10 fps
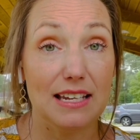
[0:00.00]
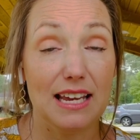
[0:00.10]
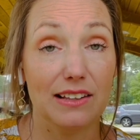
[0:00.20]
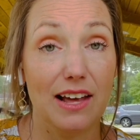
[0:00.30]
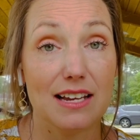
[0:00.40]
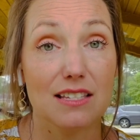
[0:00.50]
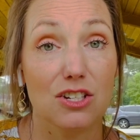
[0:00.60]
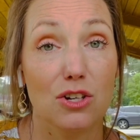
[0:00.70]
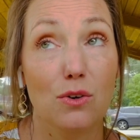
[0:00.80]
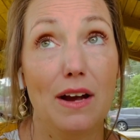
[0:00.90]
that he likes to
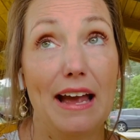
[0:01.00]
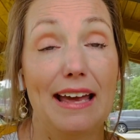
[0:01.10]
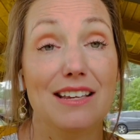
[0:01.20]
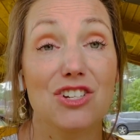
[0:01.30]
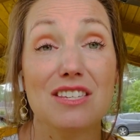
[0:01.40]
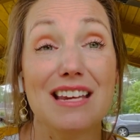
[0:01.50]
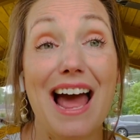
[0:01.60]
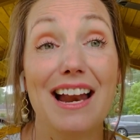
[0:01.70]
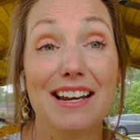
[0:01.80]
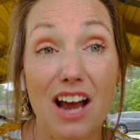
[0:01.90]
do, and just
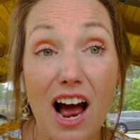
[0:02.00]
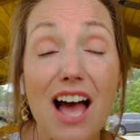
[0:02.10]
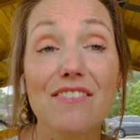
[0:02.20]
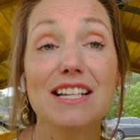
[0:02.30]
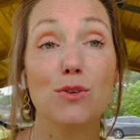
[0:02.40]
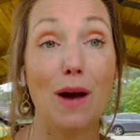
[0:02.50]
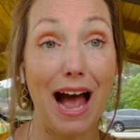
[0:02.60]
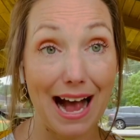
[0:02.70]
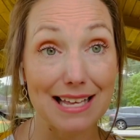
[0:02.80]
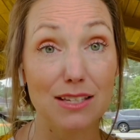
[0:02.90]
not having to
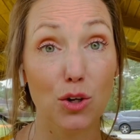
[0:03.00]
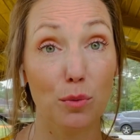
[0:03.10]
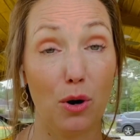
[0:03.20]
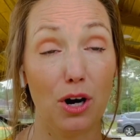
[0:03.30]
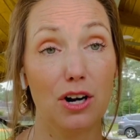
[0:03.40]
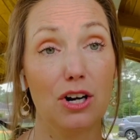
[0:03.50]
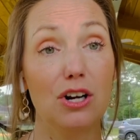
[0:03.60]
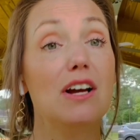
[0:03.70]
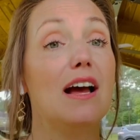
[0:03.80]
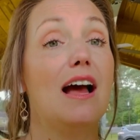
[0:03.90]
ask your
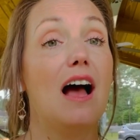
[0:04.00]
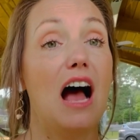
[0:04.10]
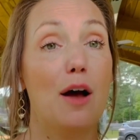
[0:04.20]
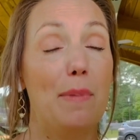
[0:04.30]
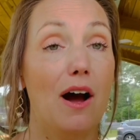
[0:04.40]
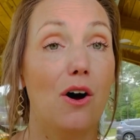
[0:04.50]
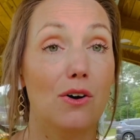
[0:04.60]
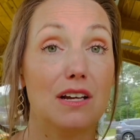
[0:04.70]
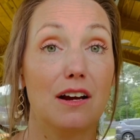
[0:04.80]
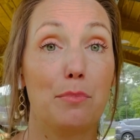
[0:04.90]
partner
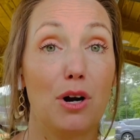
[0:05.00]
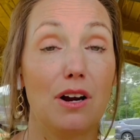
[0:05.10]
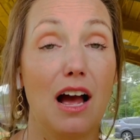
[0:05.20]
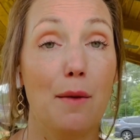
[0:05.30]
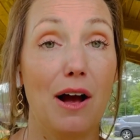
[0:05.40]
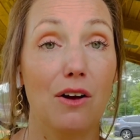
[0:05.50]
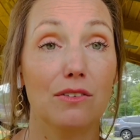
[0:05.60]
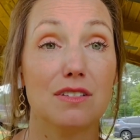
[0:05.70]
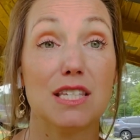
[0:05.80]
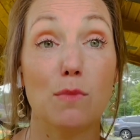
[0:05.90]
about
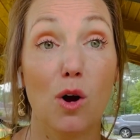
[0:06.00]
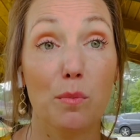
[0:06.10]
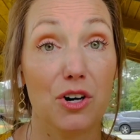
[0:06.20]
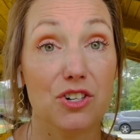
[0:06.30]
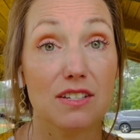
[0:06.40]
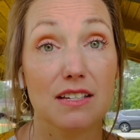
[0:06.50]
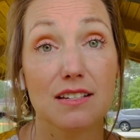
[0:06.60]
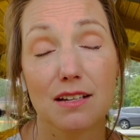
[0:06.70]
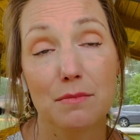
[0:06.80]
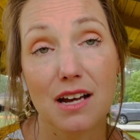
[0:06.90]
small purchases
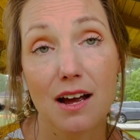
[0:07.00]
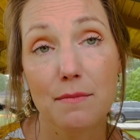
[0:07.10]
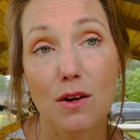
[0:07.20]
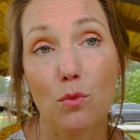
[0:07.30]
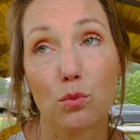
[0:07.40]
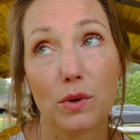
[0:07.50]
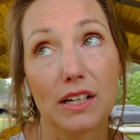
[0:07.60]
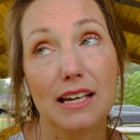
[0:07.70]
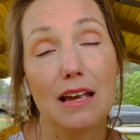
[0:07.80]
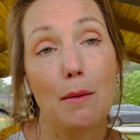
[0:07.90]
sometimes
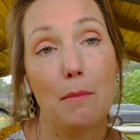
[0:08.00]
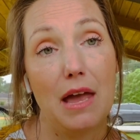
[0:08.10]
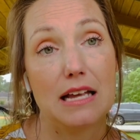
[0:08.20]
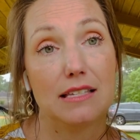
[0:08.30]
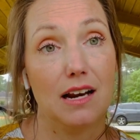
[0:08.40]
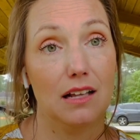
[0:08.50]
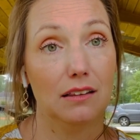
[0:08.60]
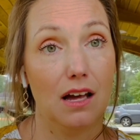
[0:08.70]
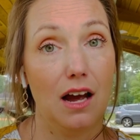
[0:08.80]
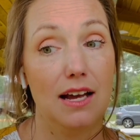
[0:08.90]
really makes it
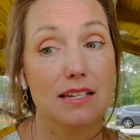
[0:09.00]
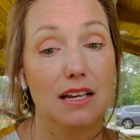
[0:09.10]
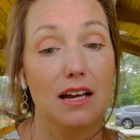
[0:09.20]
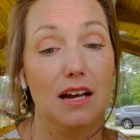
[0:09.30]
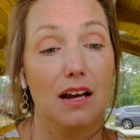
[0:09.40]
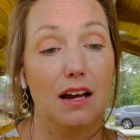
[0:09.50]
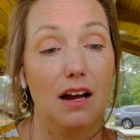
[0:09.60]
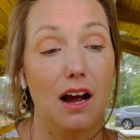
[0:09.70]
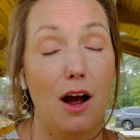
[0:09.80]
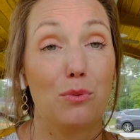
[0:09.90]

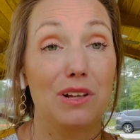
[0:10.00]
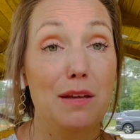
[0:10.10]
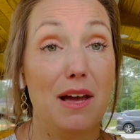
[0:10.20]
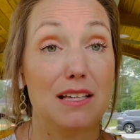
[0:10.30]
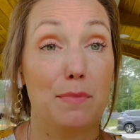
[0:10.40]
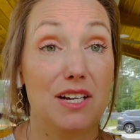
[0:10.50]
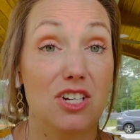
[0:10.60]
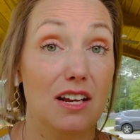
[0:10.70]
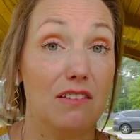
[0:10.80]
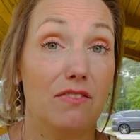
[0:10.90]
really makes
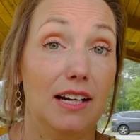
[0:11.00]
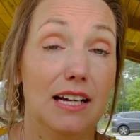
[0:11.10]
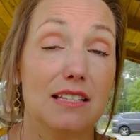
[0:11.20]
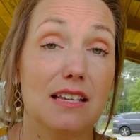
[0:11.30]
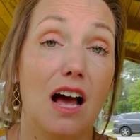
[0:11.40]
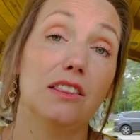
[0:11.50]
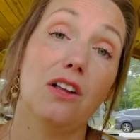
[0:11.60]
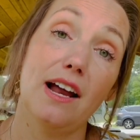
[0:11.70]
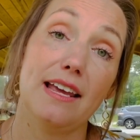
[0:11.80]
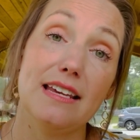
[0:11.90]
budgeting and finance a
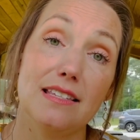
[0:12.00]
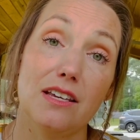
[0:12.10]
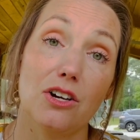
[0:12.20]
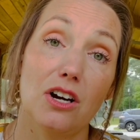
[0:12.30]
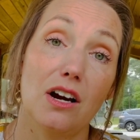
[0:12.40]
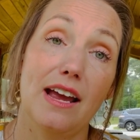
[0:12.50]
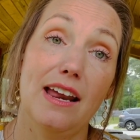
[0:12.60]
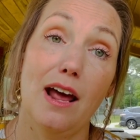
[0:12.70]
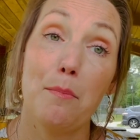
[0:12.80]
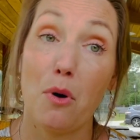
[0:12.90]
lot easier
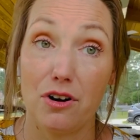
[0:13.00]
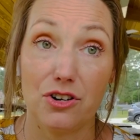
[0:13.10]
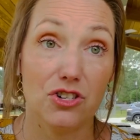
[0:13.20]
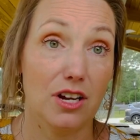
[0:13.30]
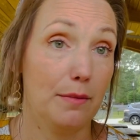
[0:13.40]
in a partnership.